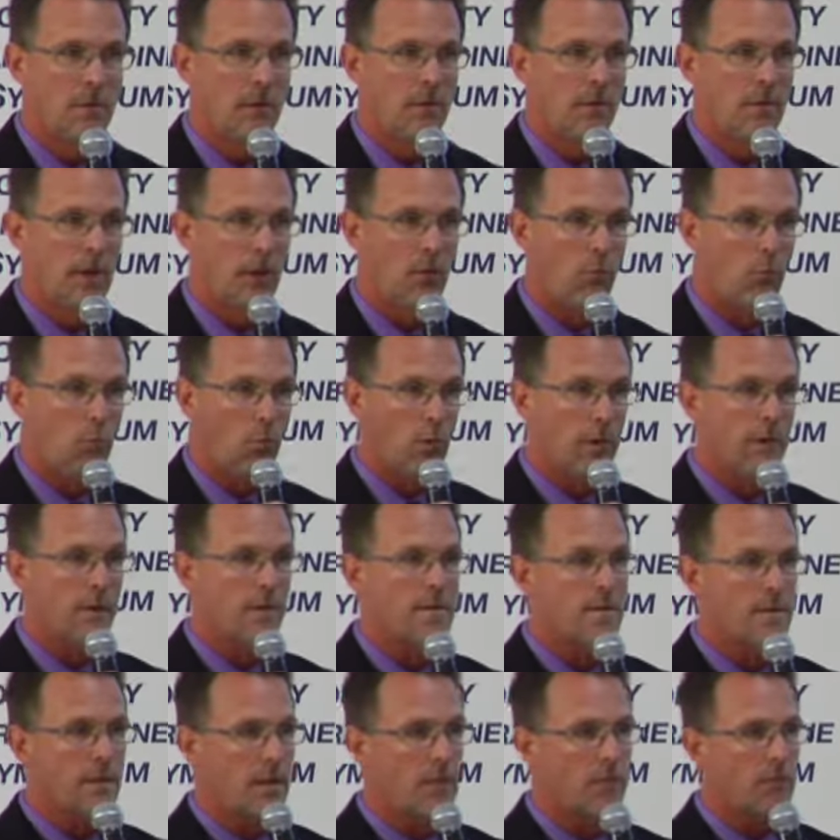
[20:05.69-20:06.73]
I've got one
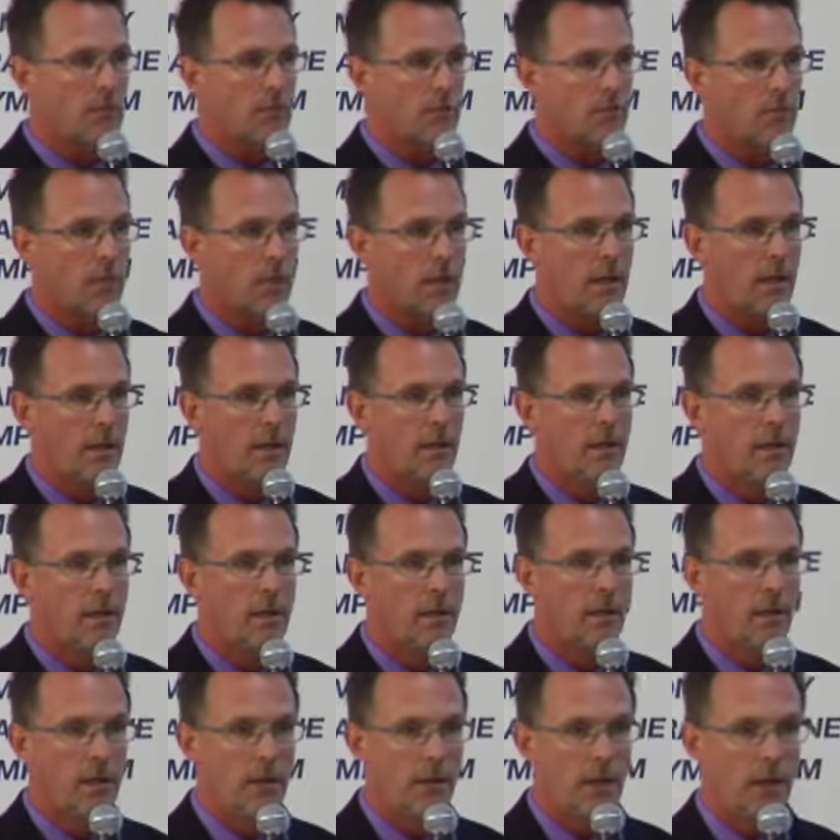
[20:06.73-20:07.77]
that's left already,
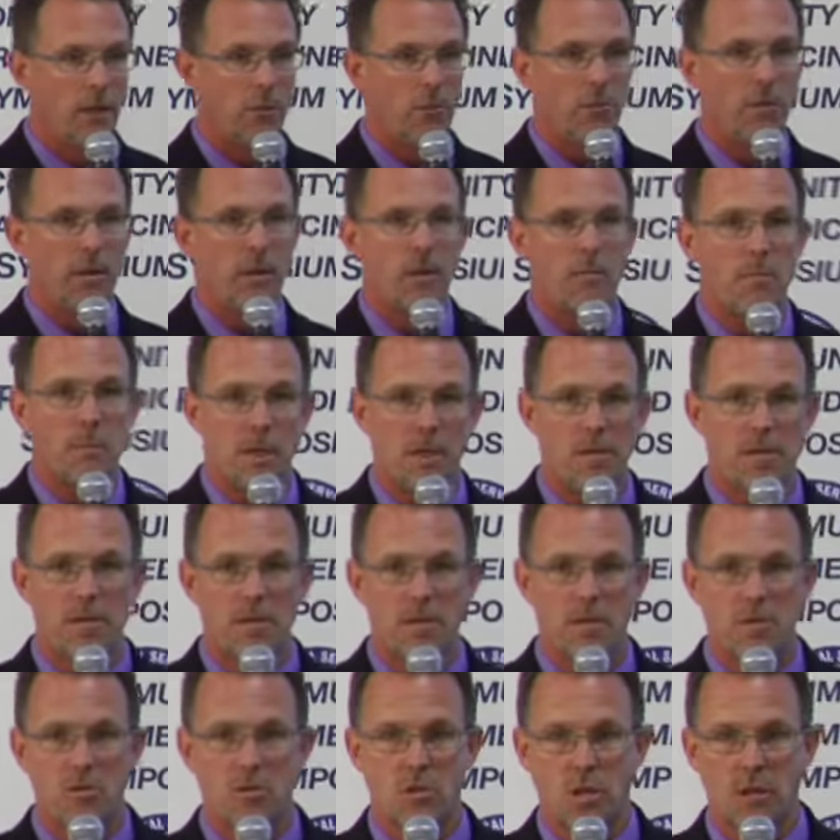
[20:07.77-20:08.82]
another one that may
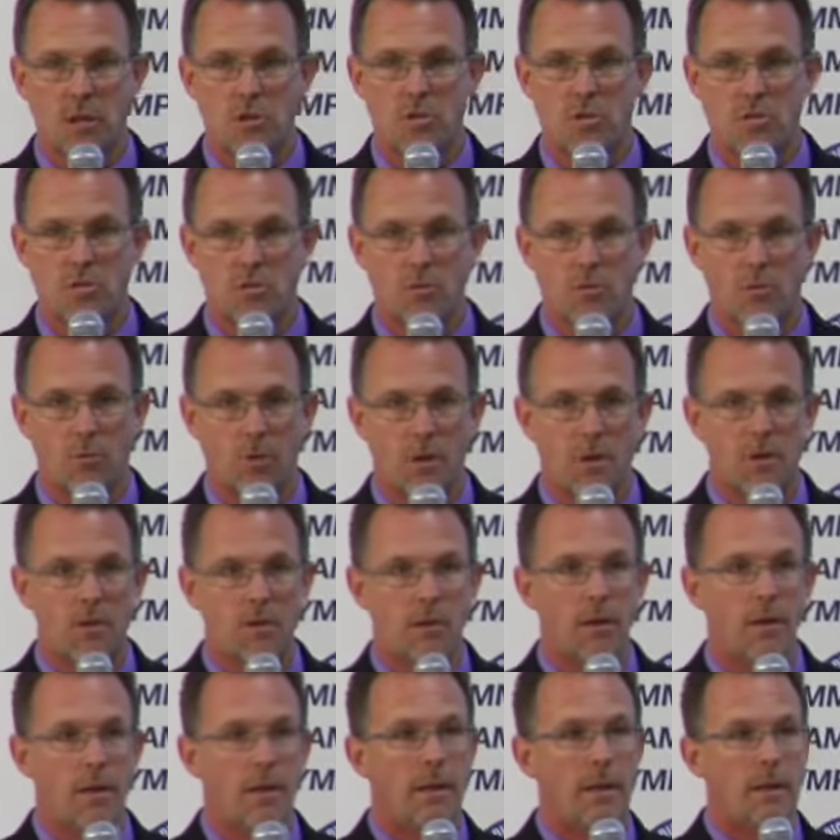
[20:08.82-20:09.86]
change his
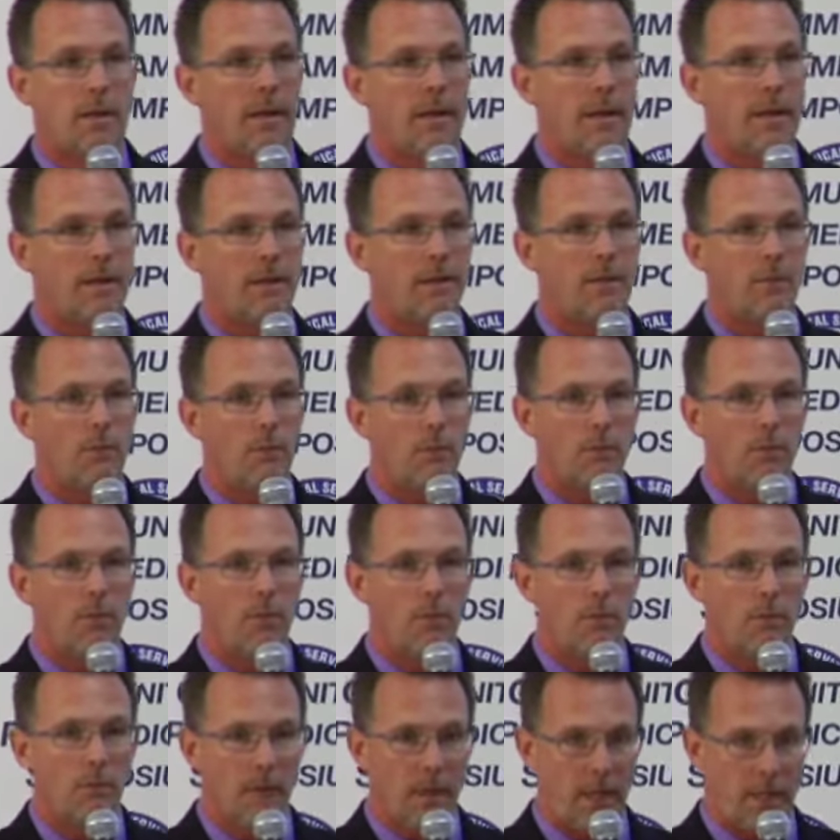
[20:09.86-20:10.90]
career, and
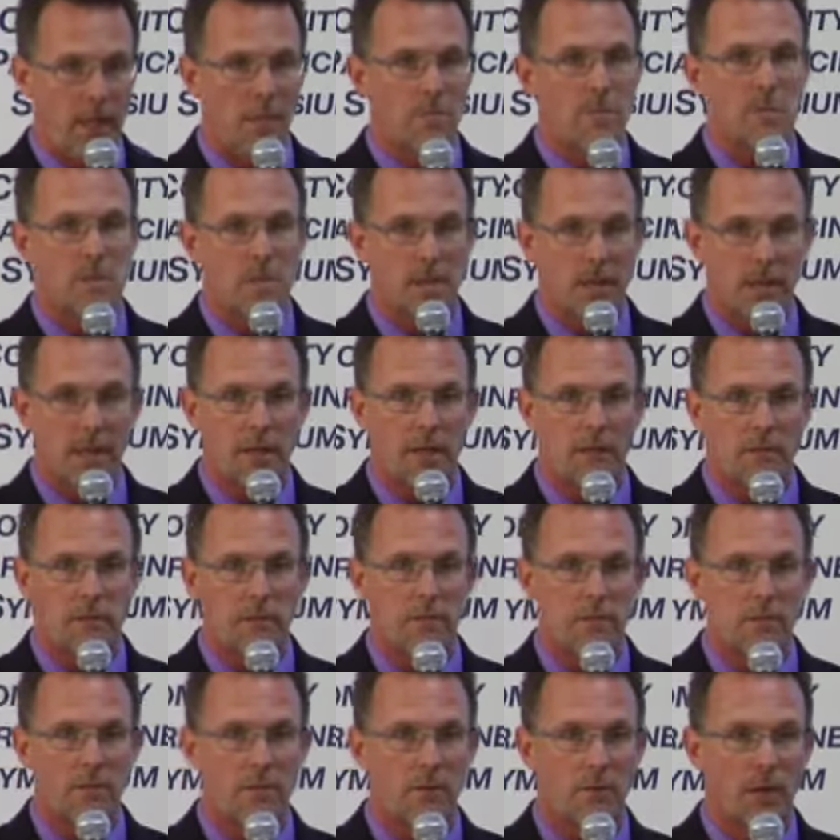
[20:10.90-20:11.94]
then I'm stuck,
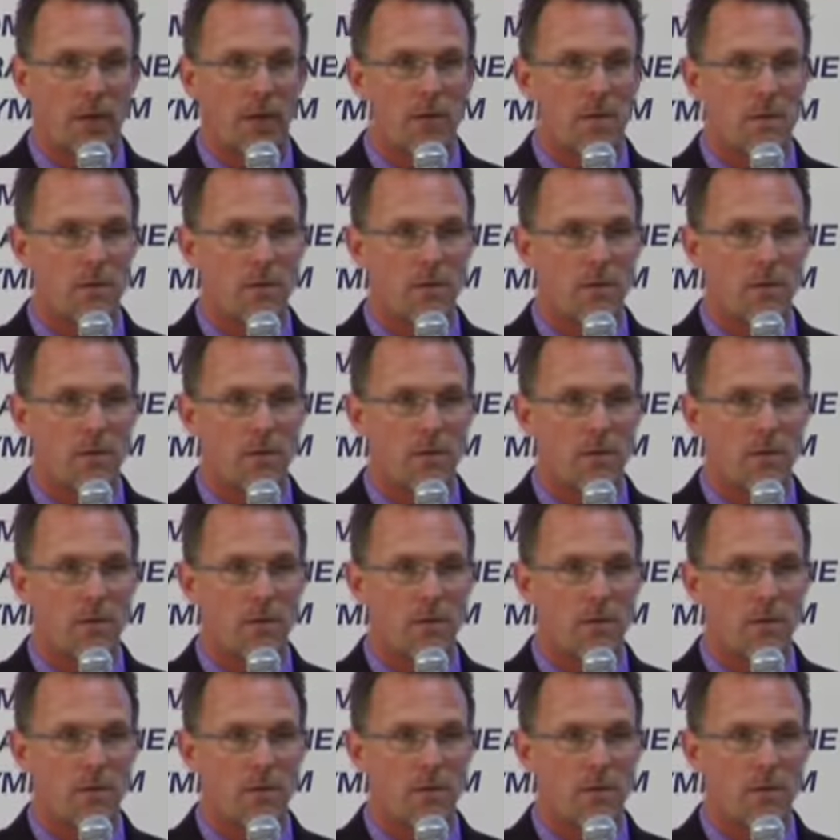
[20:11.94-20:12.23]
right?